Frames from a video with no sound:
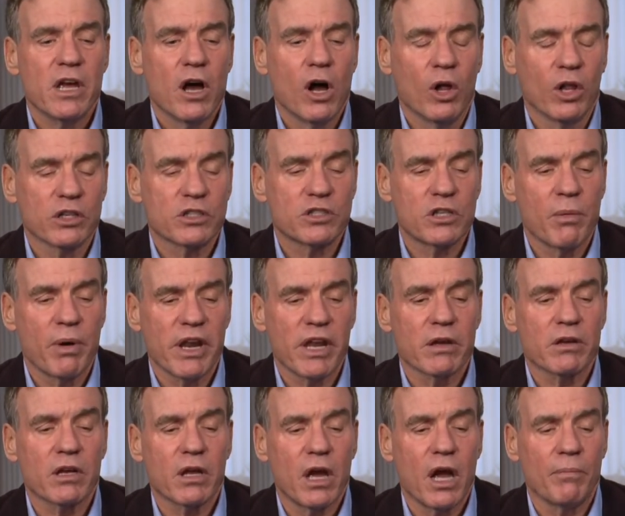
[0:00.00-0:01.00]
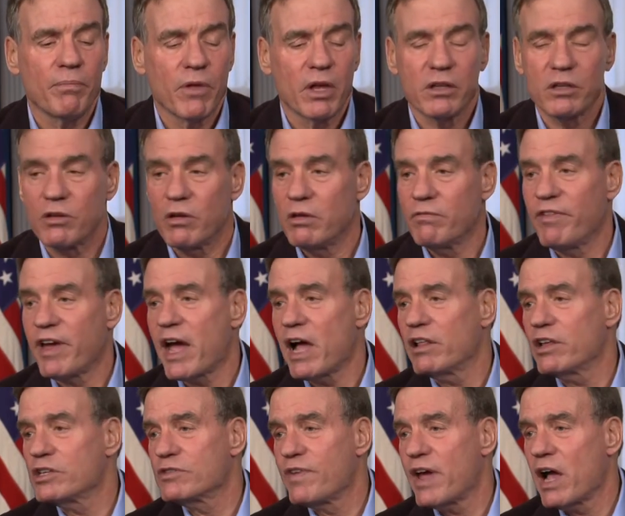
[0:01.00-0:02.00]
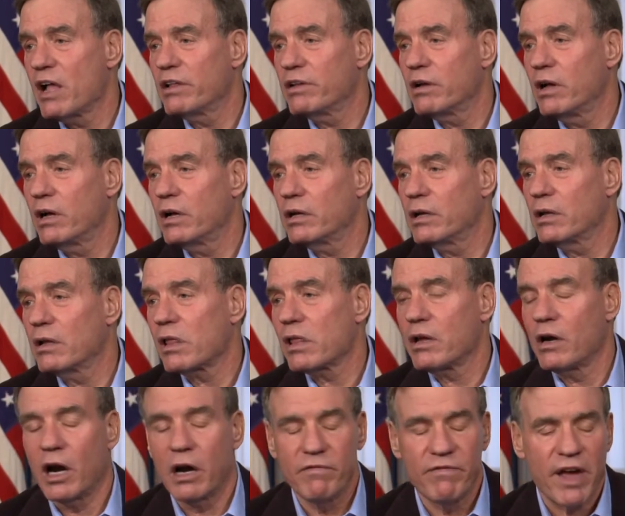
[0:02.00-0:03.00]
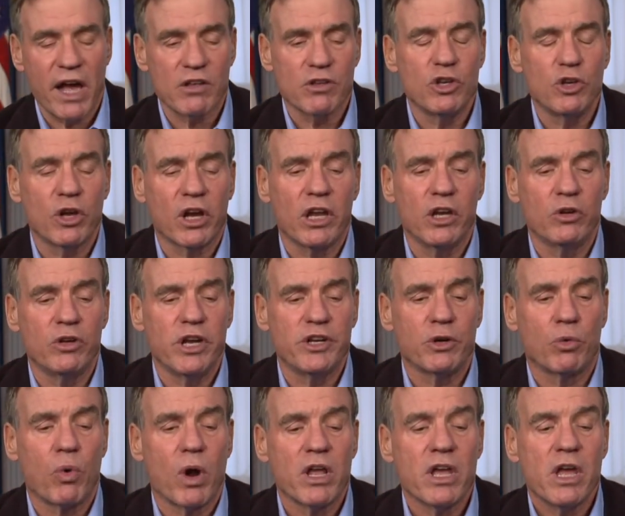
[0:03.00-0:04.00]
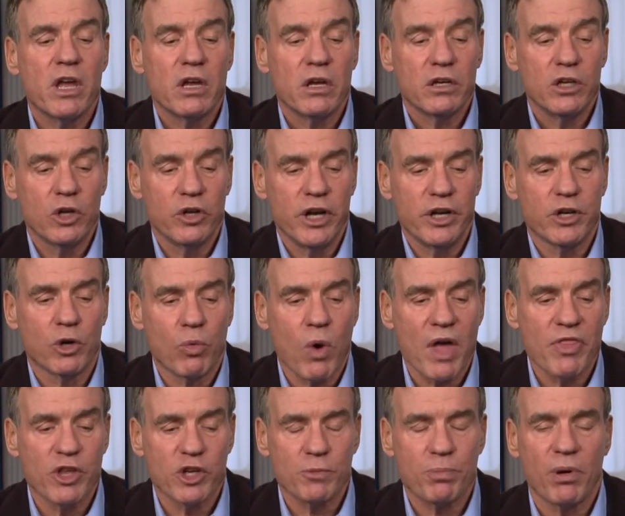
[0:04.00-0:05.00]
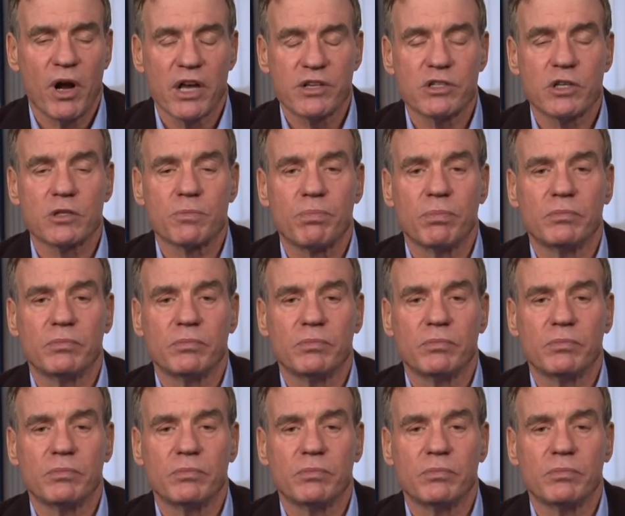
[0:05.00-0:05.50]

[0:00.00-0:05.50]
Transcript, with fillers: on, somebody, um, Val, is Val? Hi, folks. All right, Val. Hi, this is Mitchell Miller. From you need to run this process.